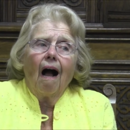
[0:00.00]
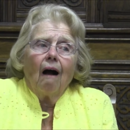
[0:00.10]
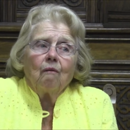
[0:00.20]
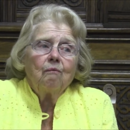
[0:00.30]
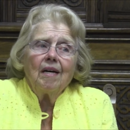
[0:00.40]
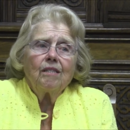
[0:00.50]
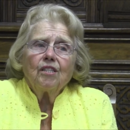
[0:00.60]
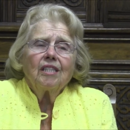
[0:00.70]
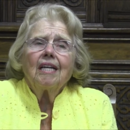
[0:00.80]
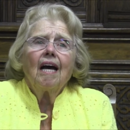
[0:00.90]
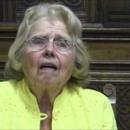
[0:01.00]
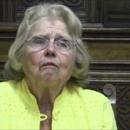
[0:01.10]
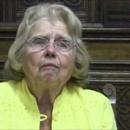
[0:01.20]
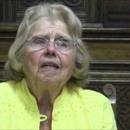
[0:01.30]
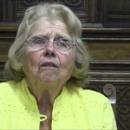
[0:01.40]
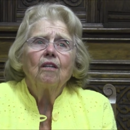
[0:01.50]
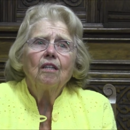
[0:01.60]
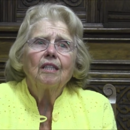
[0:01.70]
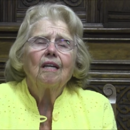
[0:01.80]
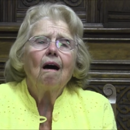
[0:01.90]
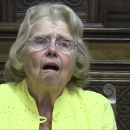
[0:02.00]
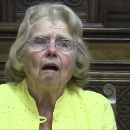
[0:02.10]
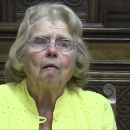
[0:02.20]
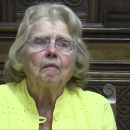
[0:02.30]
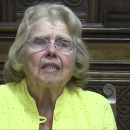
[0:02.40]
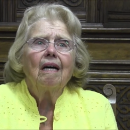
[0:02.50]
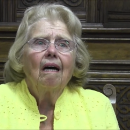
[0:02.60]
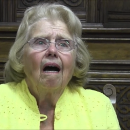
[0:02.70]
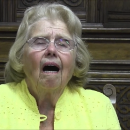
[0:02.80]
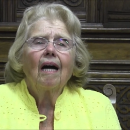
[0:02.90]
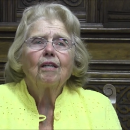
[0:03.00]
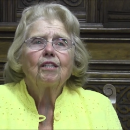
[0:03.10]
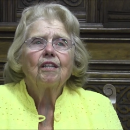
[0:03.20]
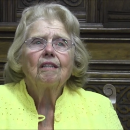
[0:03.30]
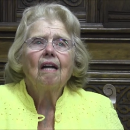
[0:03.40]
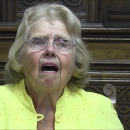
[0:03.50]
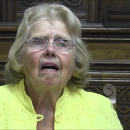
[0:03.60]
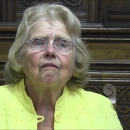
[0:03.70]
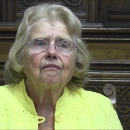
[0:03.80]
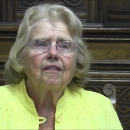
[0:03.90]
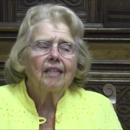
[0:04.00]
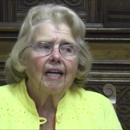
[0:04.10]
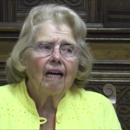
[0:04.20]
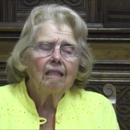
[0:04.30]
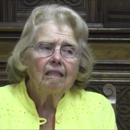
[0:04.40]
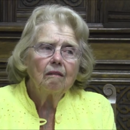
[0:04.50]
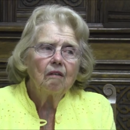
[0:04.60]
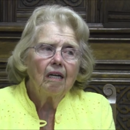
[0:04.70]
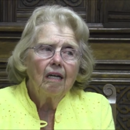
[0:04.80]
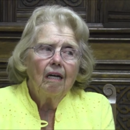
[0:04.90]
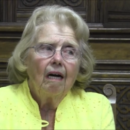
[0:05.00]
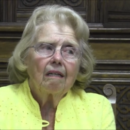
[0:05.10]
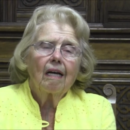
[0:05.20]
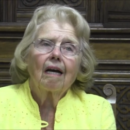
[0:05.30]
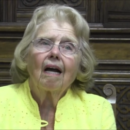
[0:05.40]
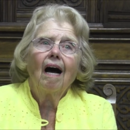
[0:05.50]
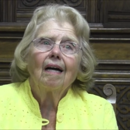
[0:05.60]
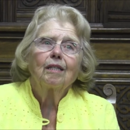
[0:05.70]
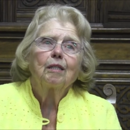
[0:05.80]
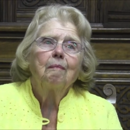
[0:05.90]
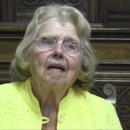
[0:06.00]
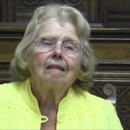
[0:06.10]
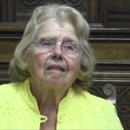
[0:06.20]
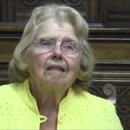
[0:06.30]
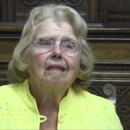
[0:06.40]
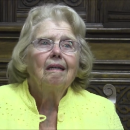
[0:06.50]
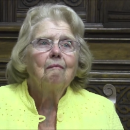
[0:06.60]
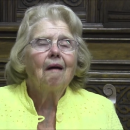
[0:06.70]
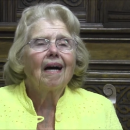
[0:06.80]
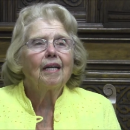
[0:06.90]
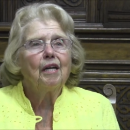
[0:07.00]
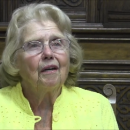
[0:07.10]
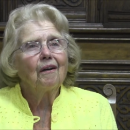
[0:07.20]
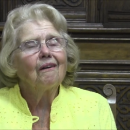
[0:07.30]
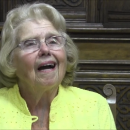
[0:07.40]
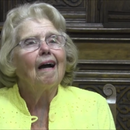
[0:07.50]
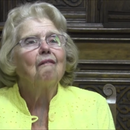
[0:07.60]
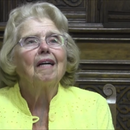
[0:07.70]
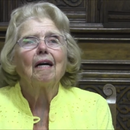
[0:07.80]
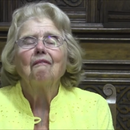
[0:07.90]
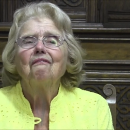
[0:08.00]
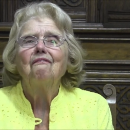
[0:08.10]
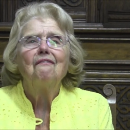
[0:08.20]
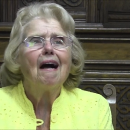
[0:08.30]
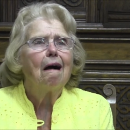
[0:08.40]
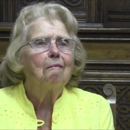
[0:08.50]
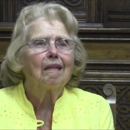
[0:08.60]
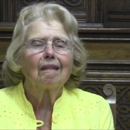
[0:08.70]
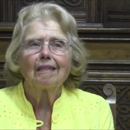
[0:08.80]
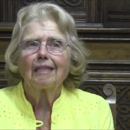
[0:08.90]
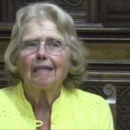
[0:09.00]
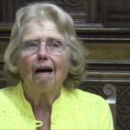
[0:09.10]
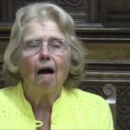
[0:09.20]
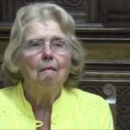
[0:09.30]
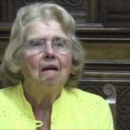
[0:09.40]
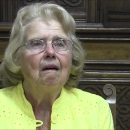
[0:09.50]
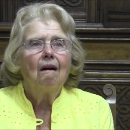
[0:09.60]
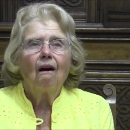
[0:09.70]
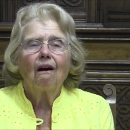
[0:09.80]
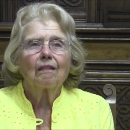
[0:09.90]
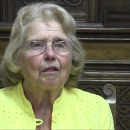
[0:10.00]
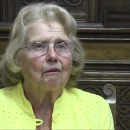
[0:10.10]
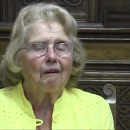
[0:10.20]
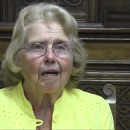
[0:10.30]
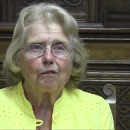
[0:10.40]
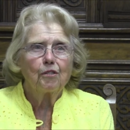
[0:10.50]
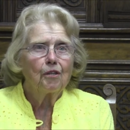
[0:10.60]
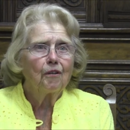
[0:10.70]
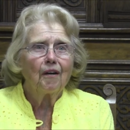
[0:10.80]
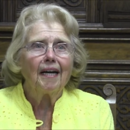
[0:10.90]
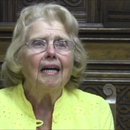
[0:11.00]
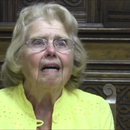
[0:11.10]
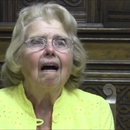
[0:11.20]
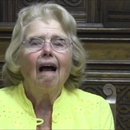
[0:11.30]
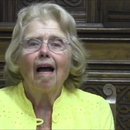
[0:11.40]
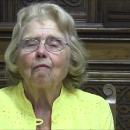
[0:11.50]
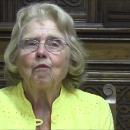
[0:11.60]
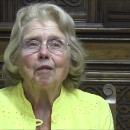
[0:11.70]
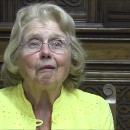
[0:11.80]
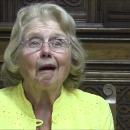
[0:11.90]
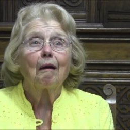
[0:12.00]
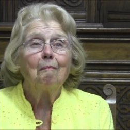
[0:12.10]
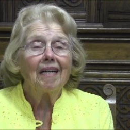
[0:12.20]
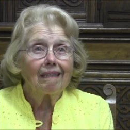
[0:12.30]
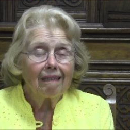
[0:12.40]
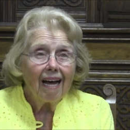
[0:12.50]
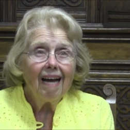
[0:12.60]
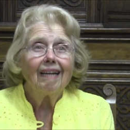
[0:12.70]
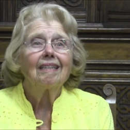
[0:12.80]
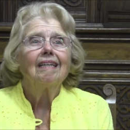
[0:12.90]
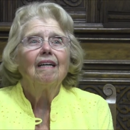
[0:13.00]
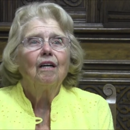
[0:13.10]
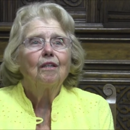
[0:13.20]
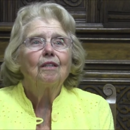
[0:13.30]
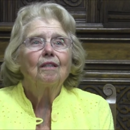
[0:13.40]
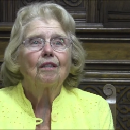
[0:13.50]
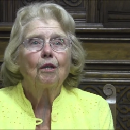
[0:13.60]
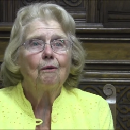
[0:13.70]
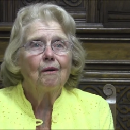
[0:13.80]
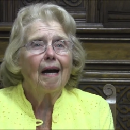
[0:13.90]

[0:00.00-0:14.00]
we just had real good times. I should not forget that I spent my year having a fabulous time on the grand jury, and would recommend that to